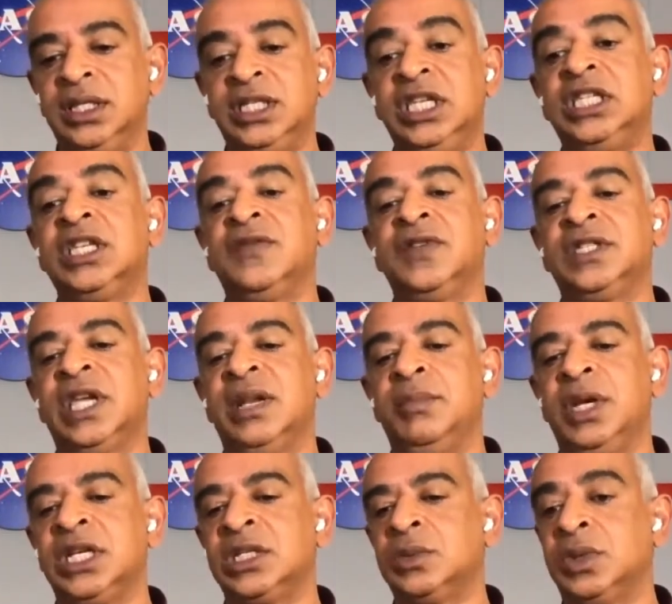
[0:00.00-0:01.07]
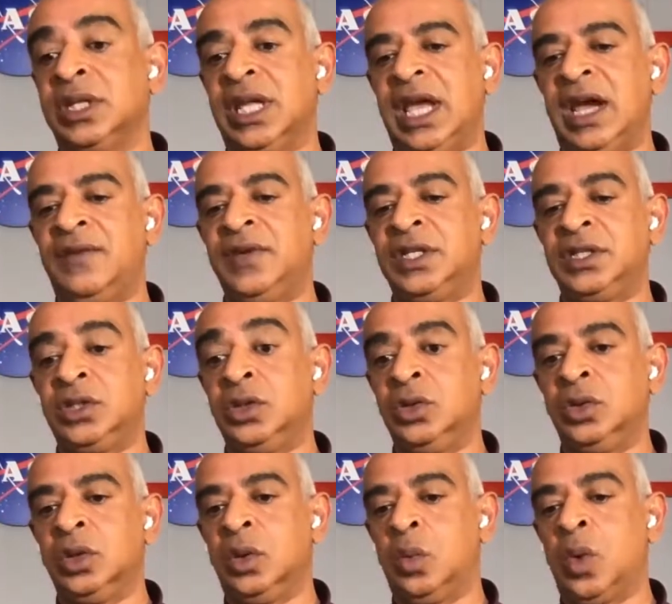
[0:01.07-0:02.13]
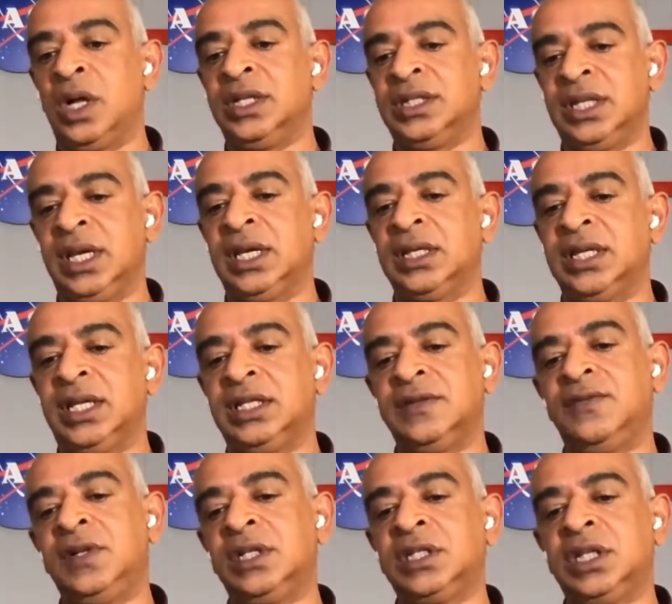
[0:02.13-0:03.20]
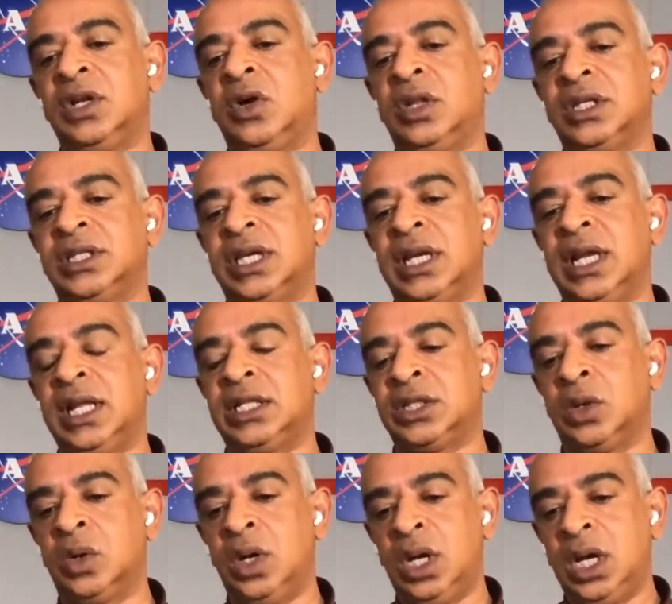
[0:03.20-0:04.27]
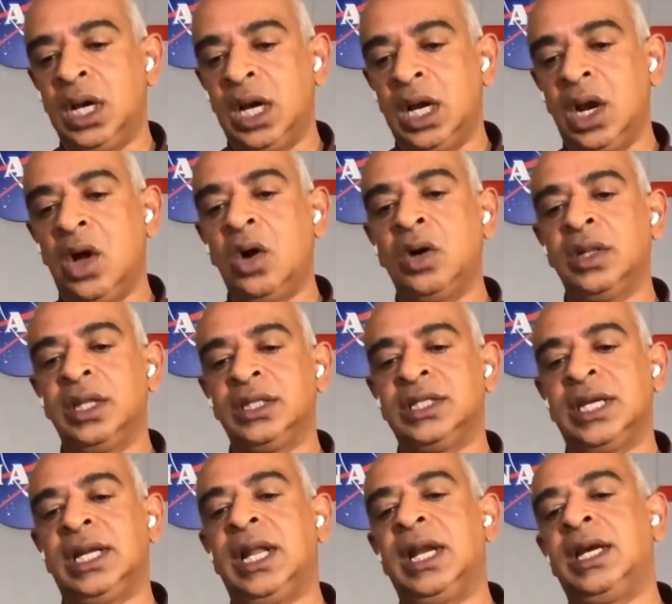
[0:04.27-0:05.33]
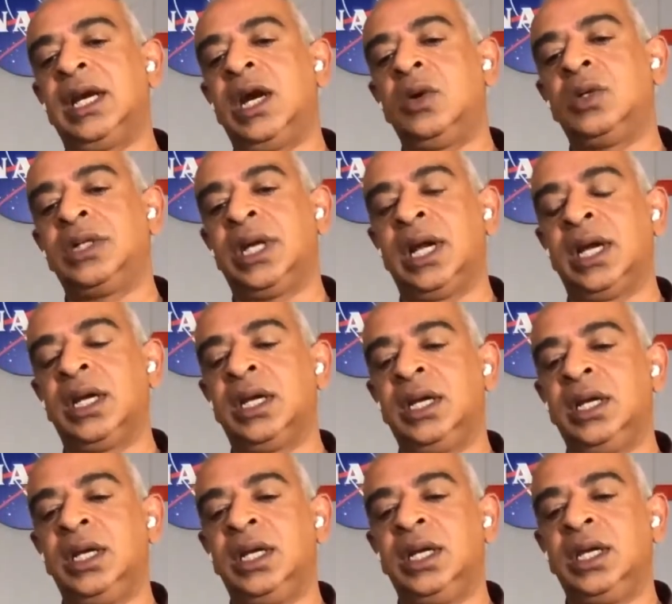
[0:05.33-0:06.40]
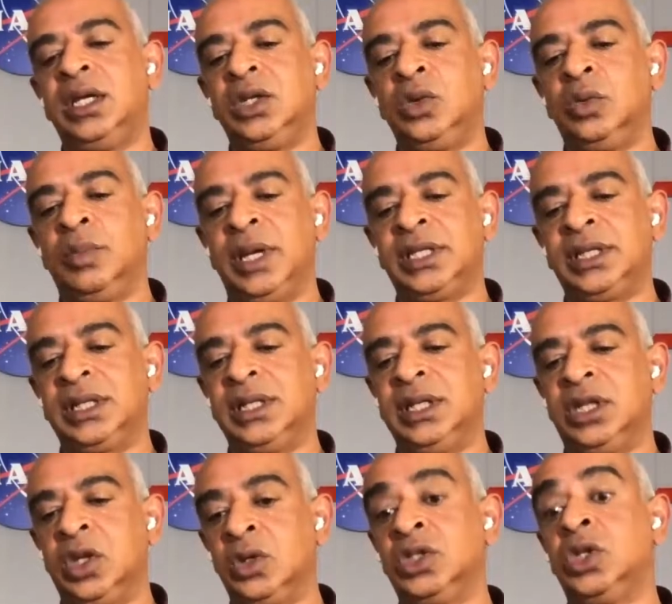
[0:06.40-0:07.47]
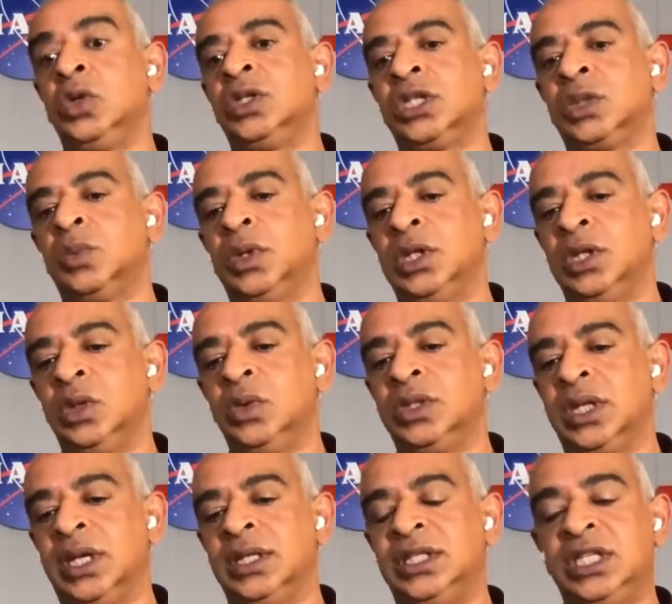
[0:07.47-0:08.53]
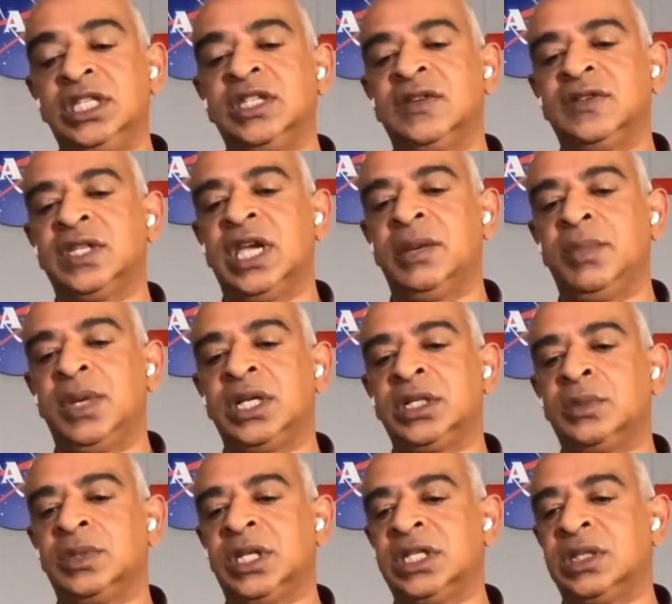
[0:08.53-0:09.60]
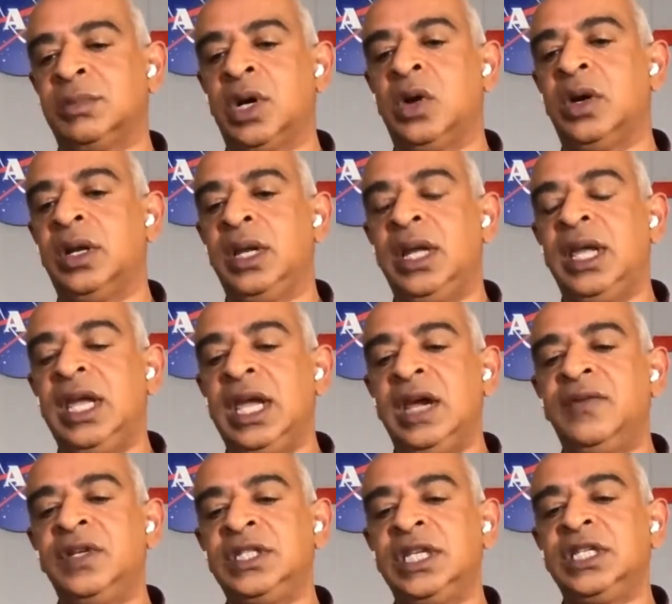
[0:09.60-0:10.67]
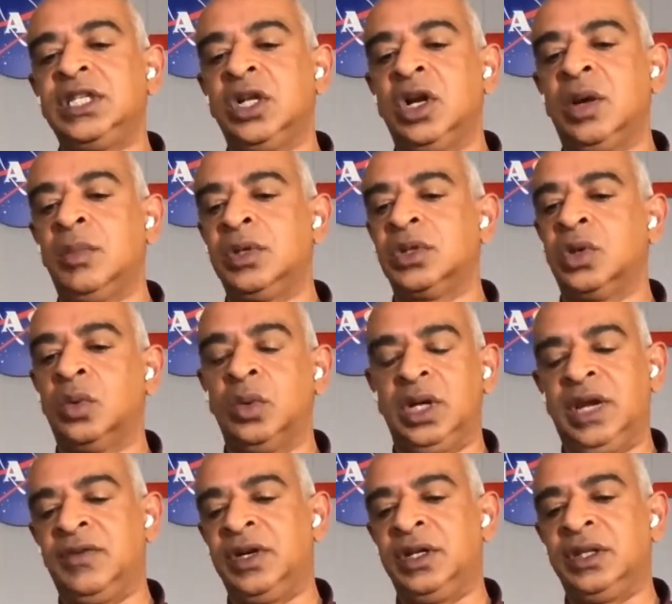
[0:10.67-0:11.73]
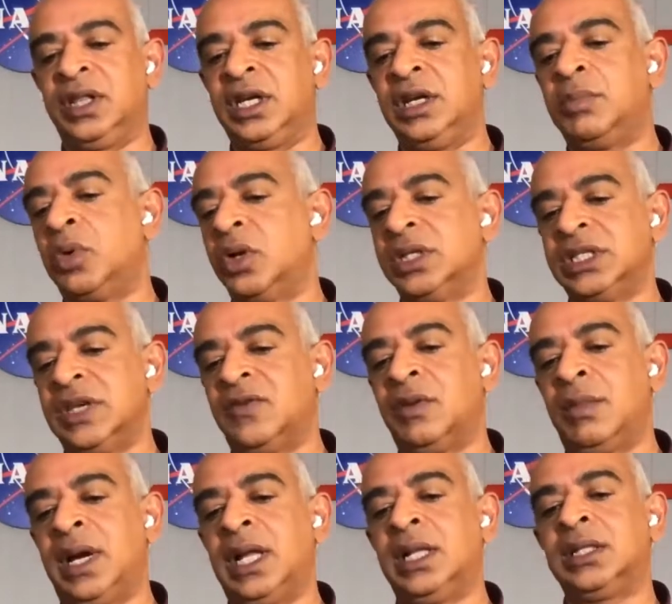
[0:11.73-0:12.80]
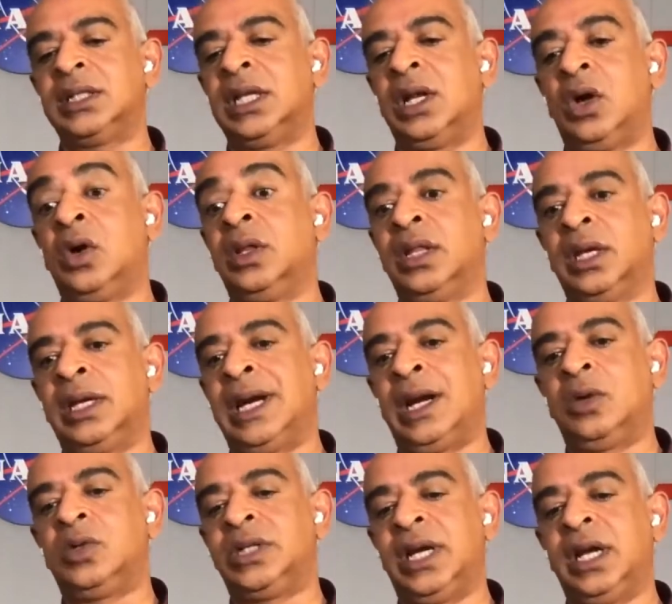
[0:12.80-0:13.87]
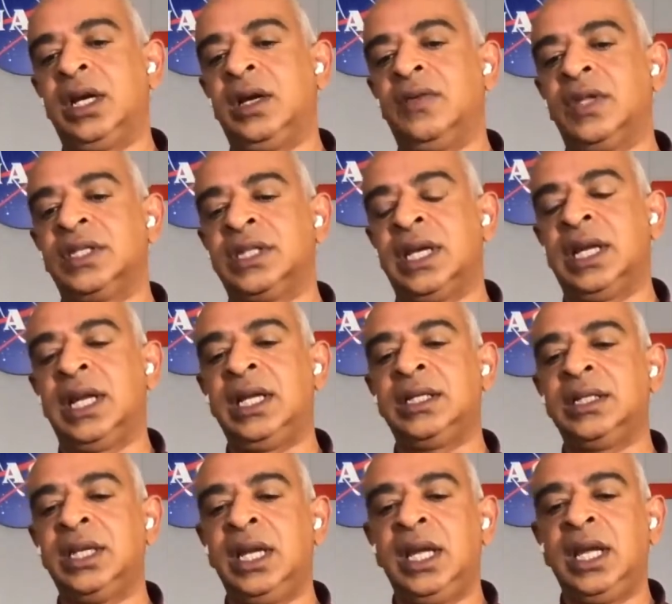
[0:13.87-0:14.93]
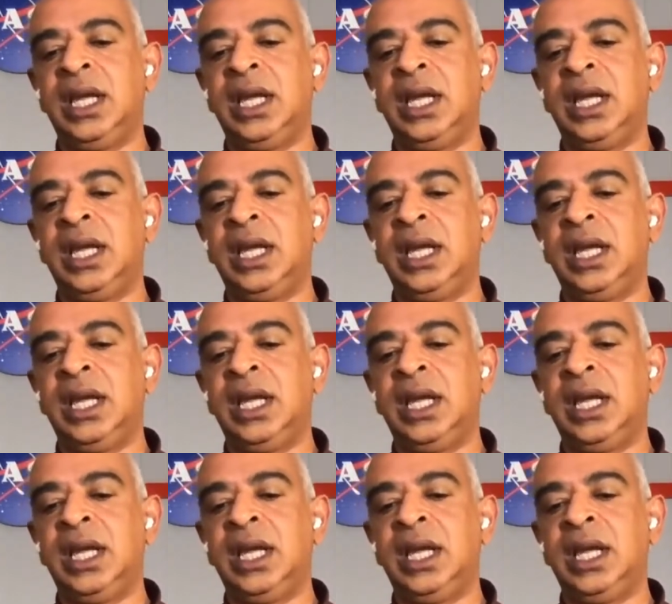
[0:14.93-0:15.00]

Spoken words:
the sea surface height measurements that average to the 1 second intervals along the satellite. So along the satellite ground track, you will basically, those users will use a sea surface height measurement that's about every 6 kilometers or every 3.7 miles along the ground track of the satellite.